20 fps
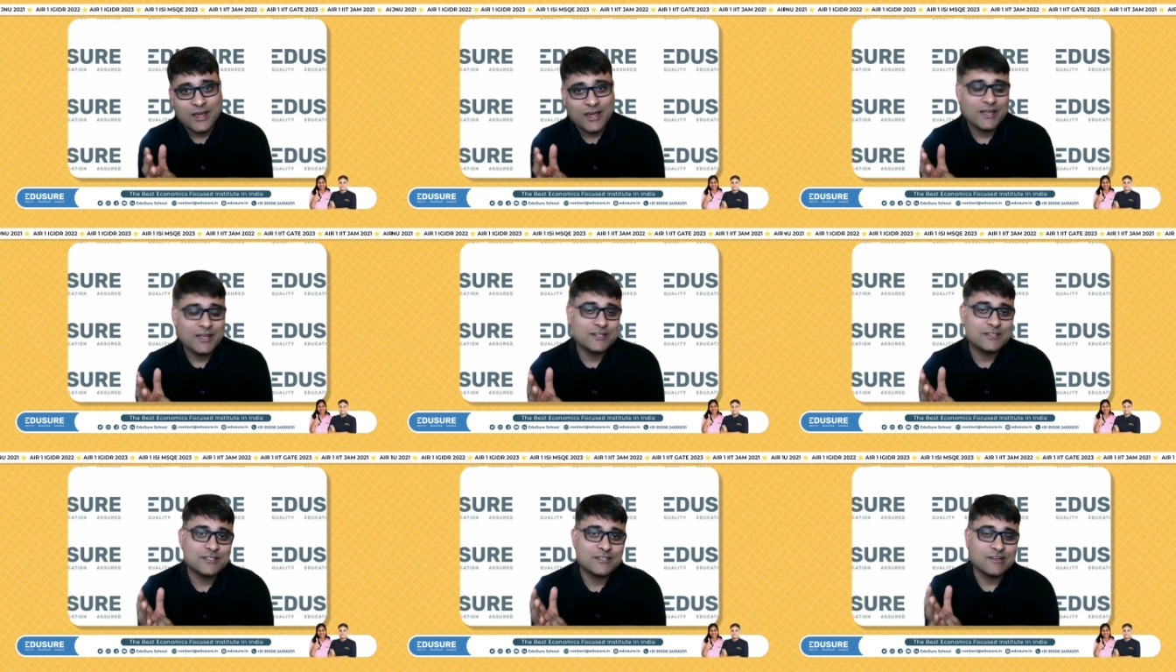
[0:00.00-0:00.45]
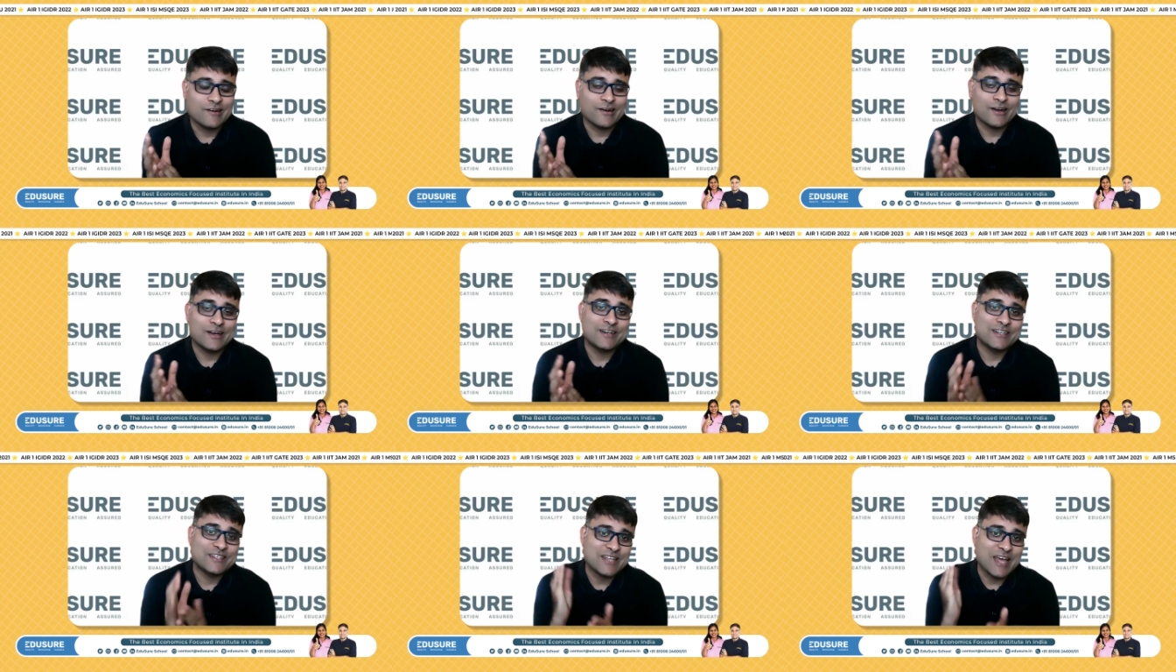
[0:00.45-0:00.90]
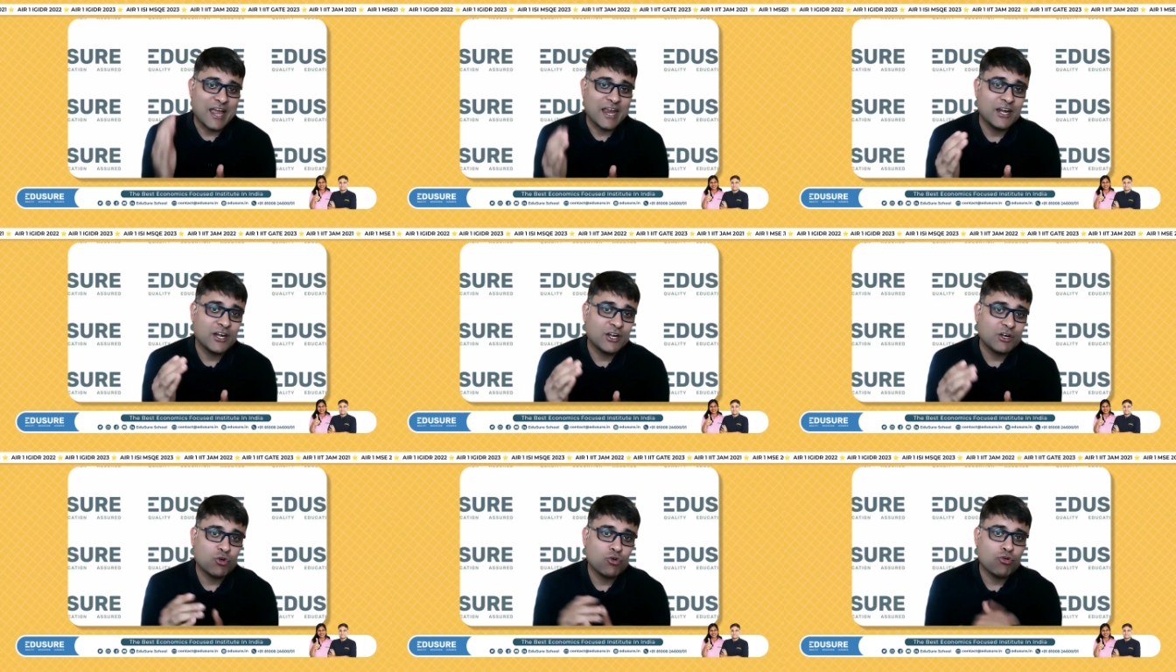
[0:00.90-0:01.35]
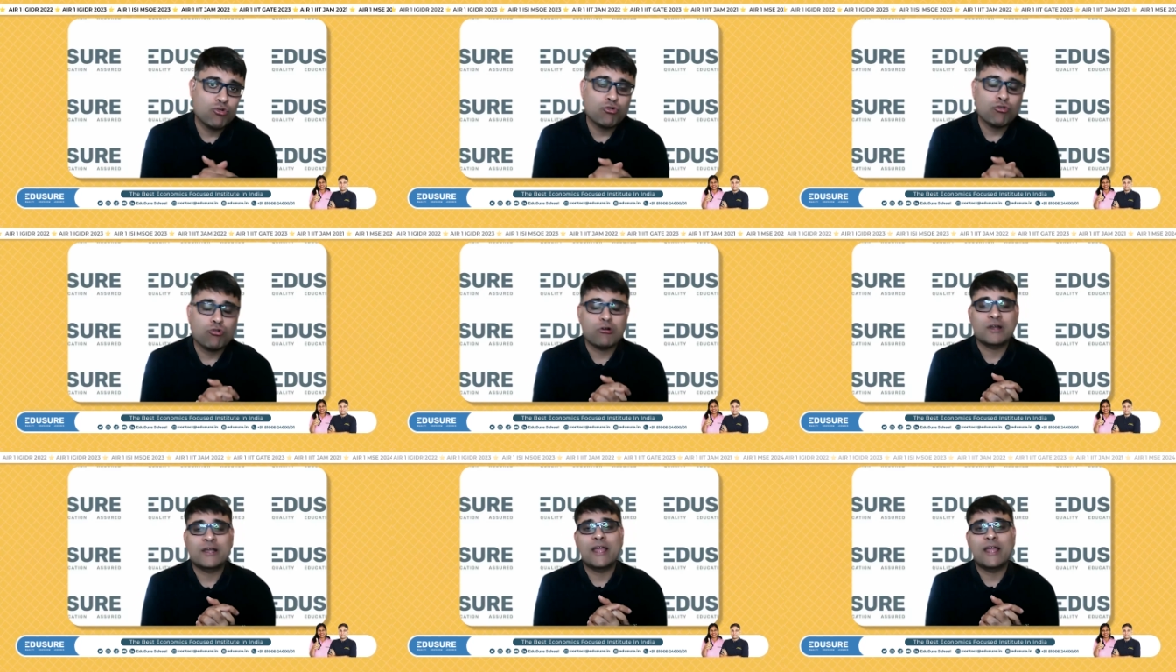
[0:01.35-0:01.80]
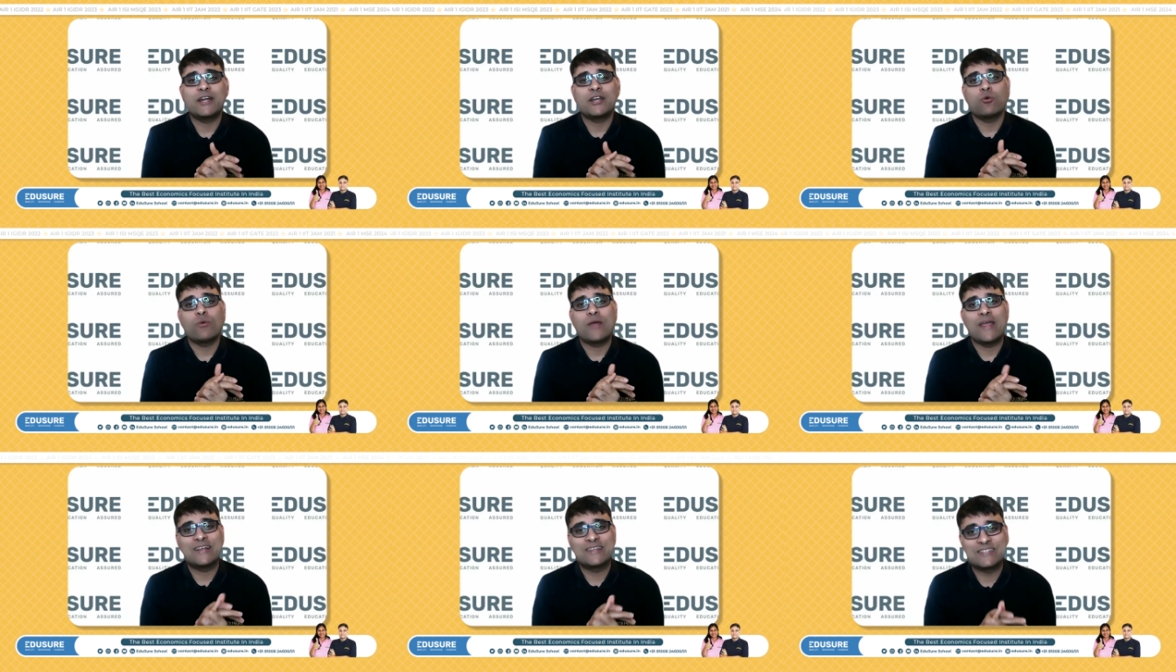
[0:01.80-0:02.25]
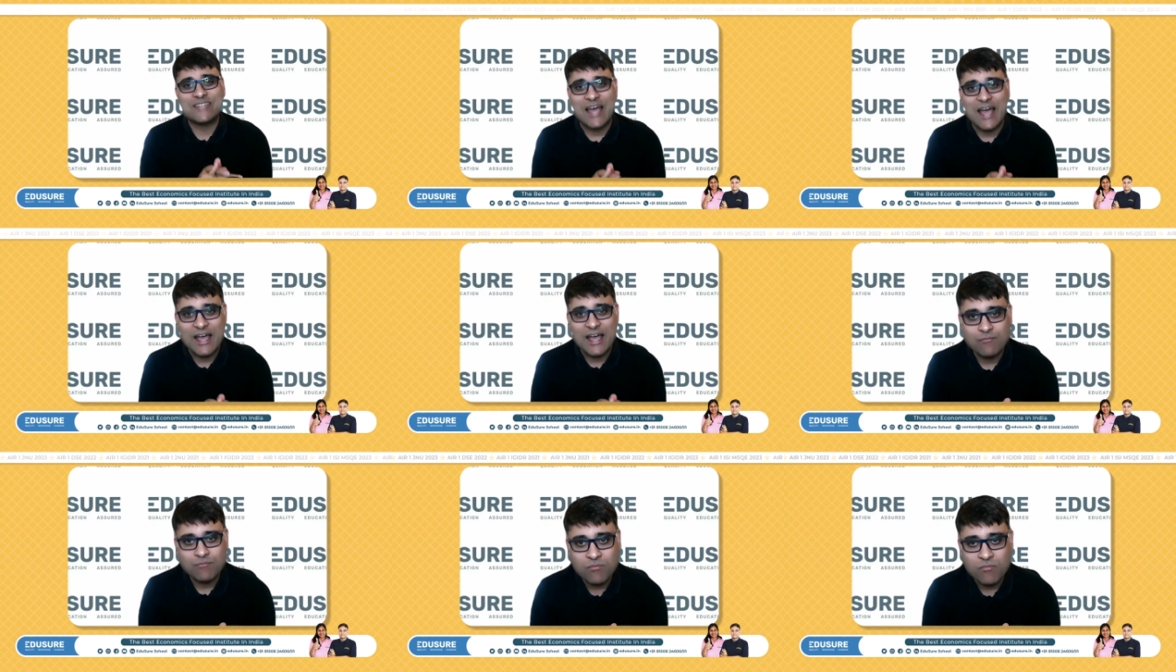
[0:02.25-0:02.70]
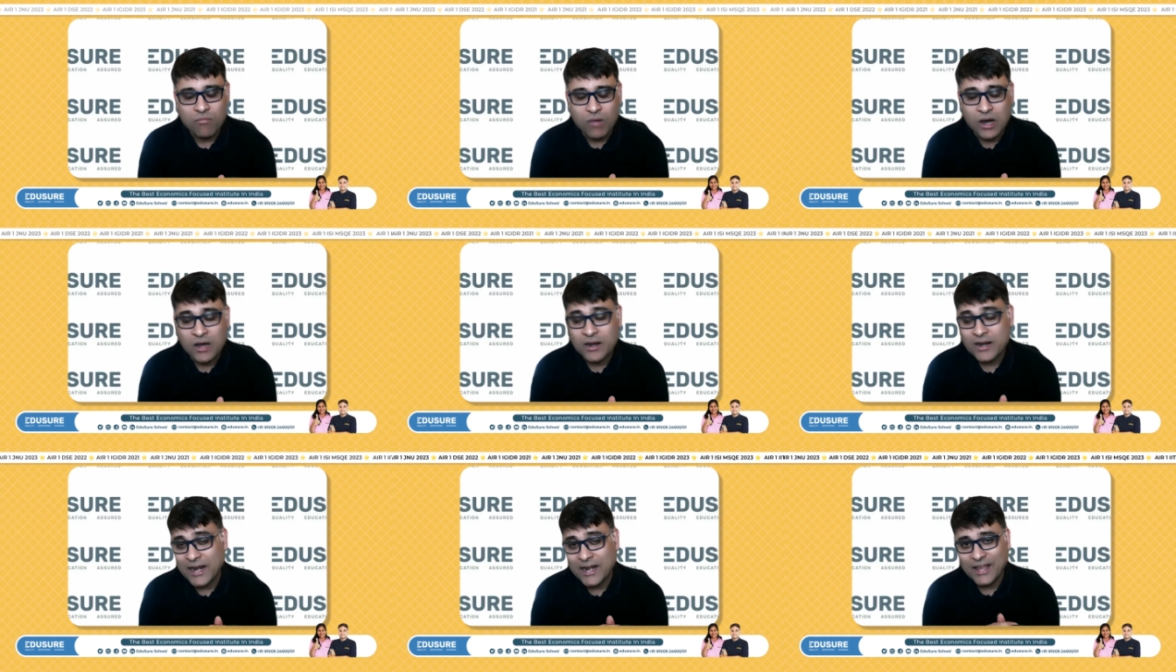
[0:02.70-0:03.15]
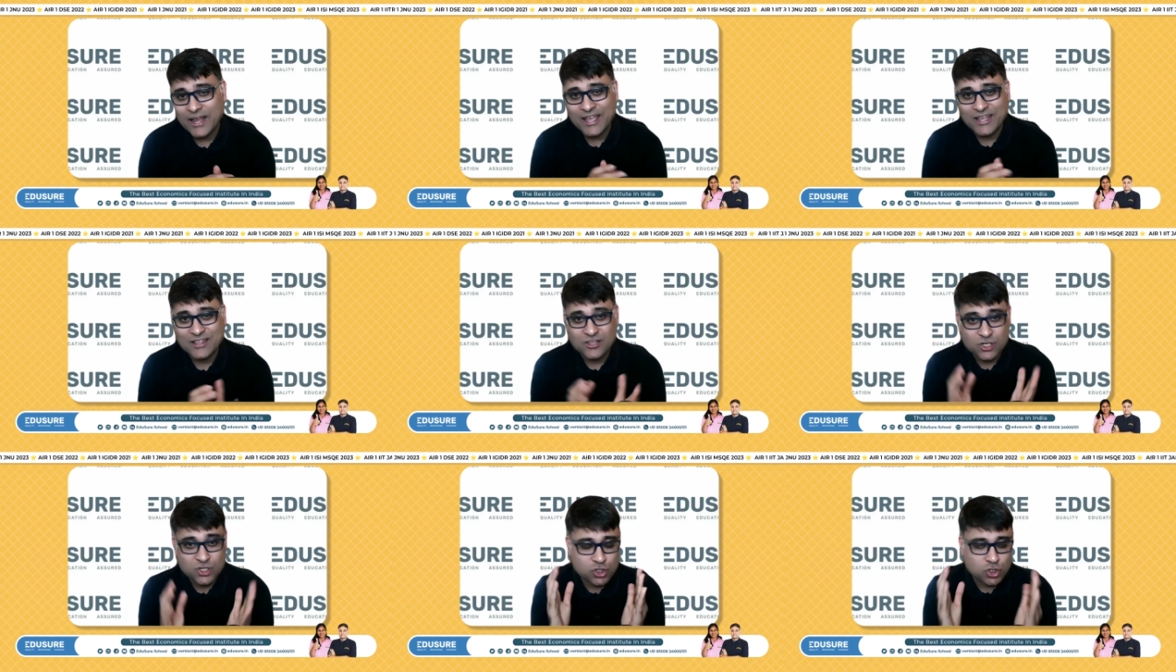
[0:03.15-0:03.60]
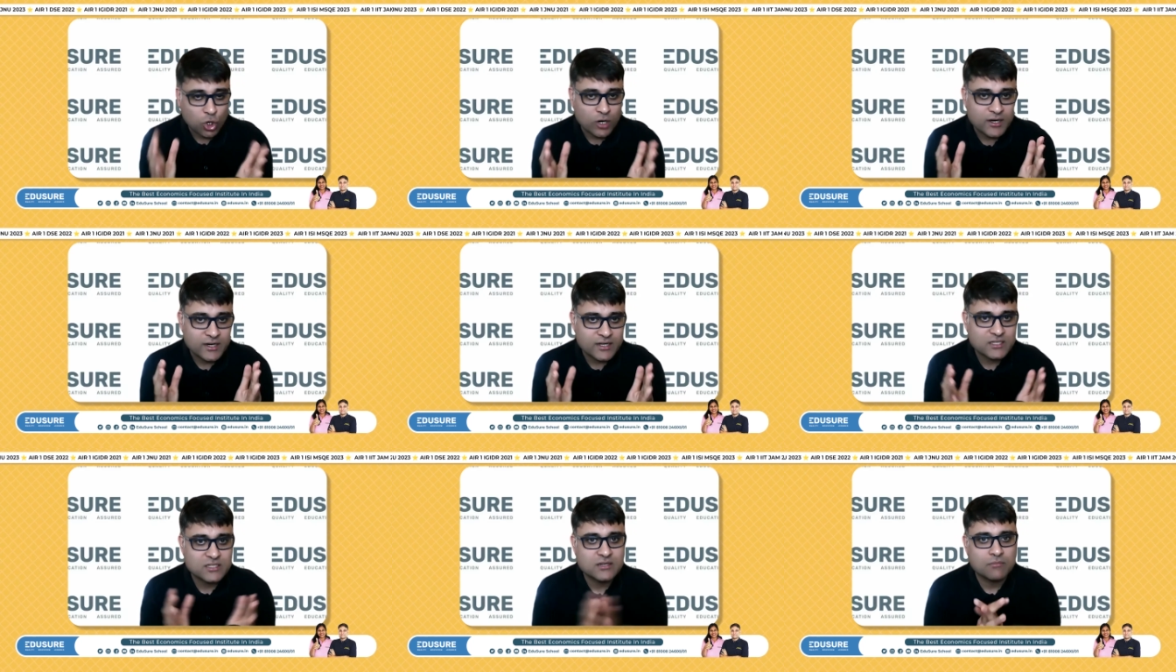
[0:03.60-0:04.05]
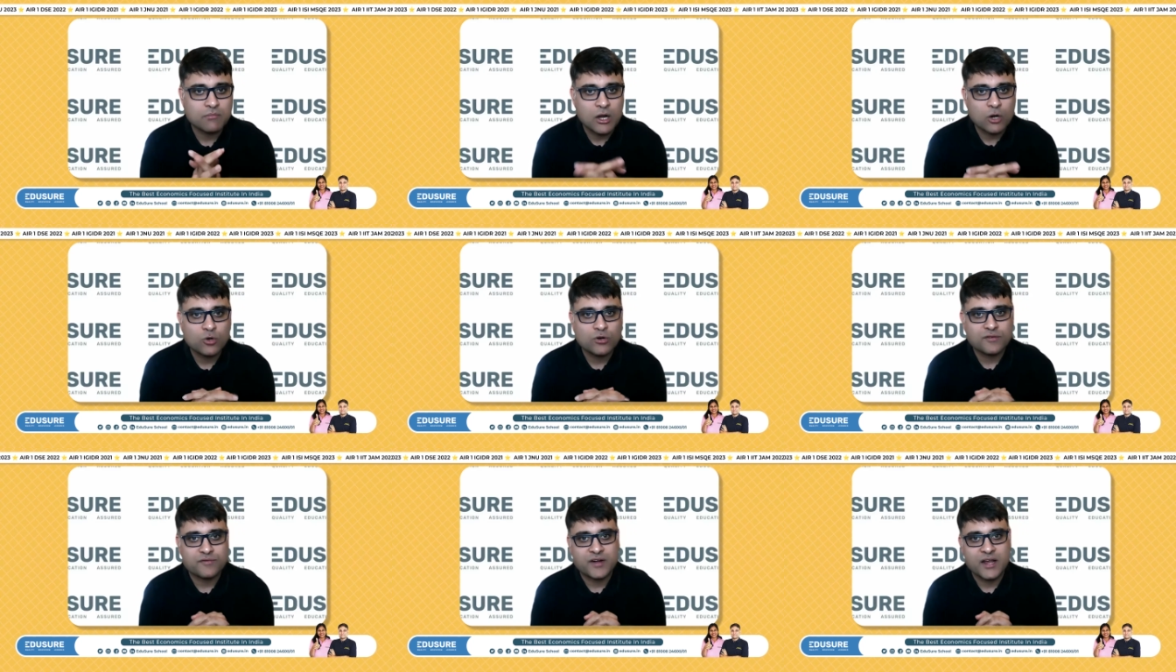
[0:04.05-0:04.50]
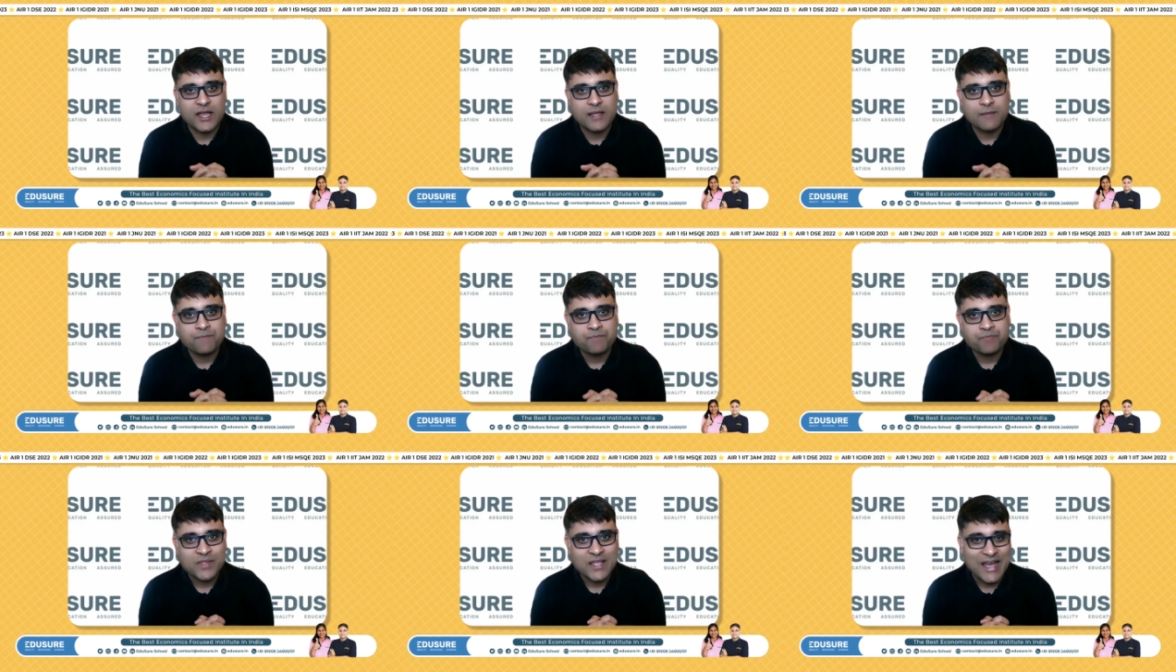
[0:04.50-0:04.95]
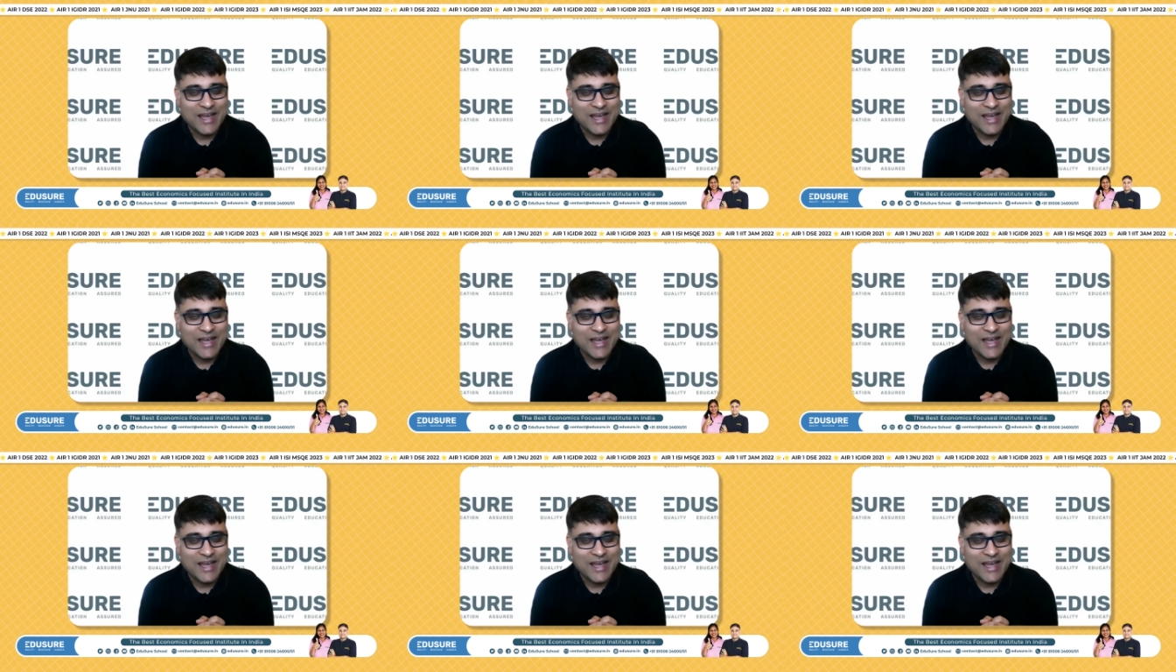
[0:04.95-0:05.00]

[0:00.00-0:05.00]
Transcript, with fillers: It's uh, designed to get you exam ready in the shortest amount of time,